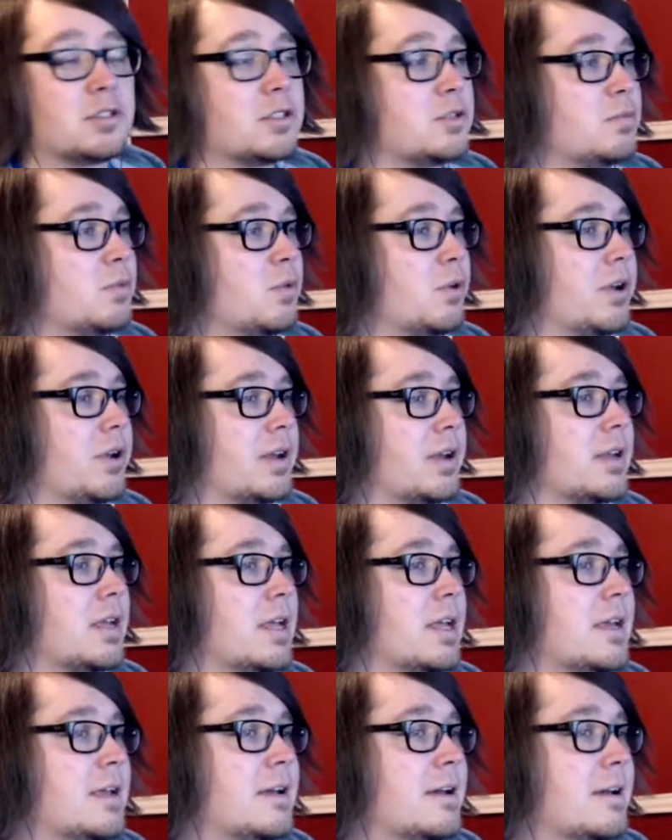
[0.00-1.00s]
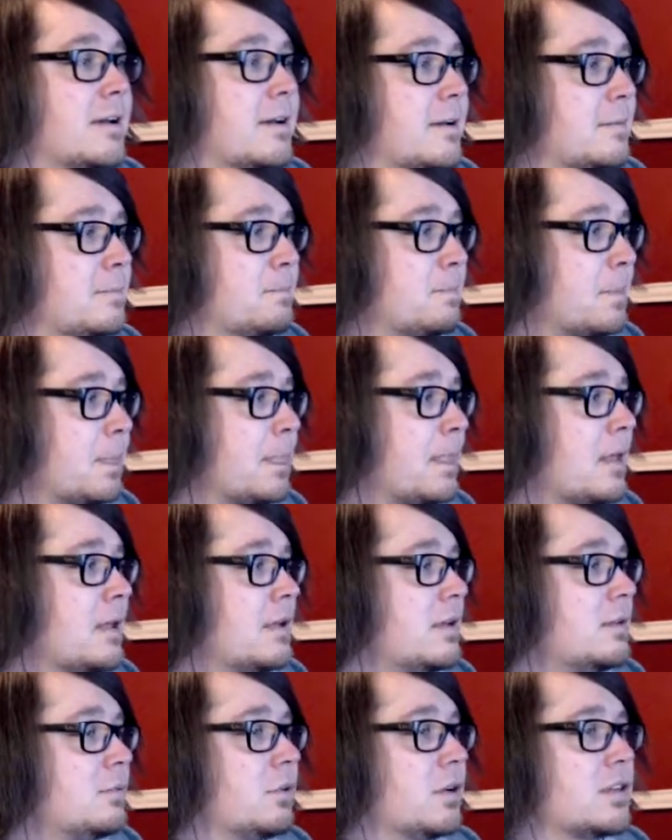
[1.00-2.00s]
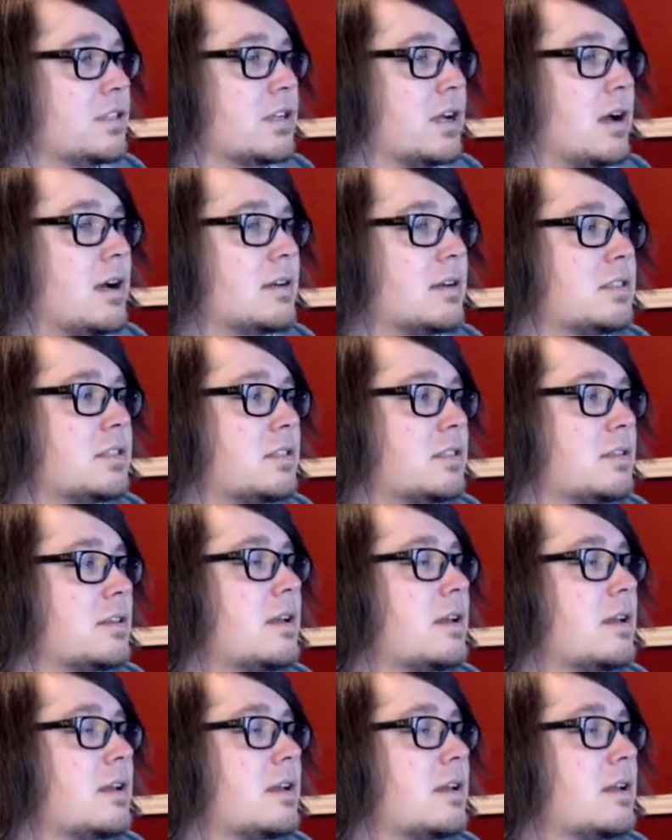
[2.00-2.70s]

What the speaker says: this morning where he talked.